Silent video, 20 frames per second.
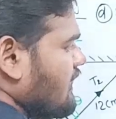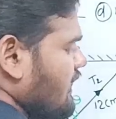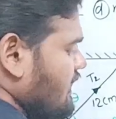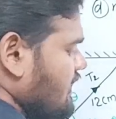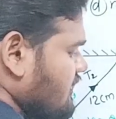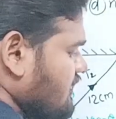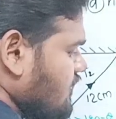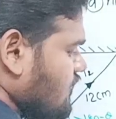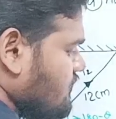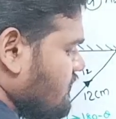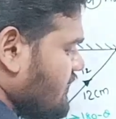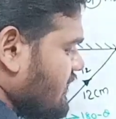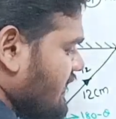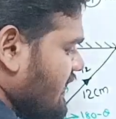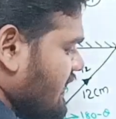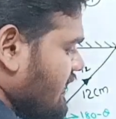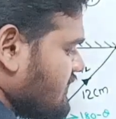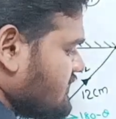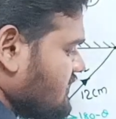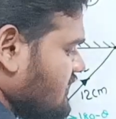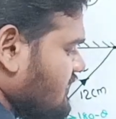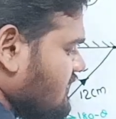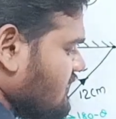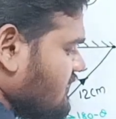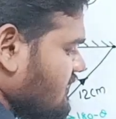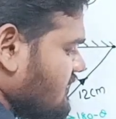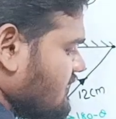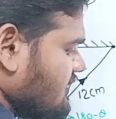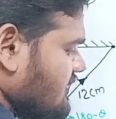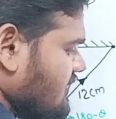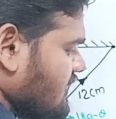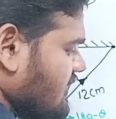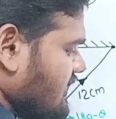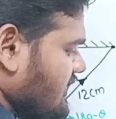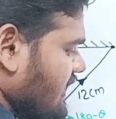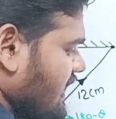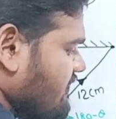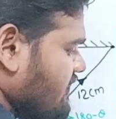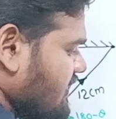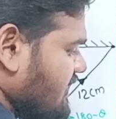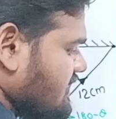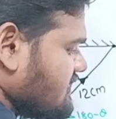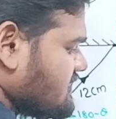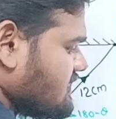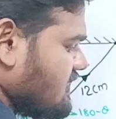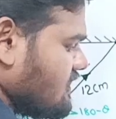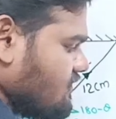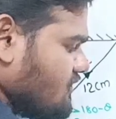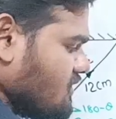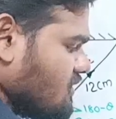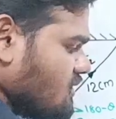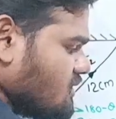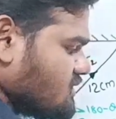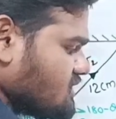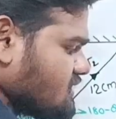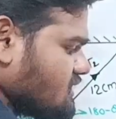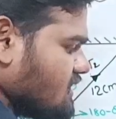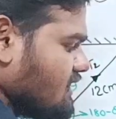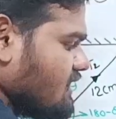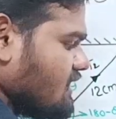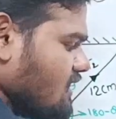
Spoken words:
In a downward direction, the gravitational force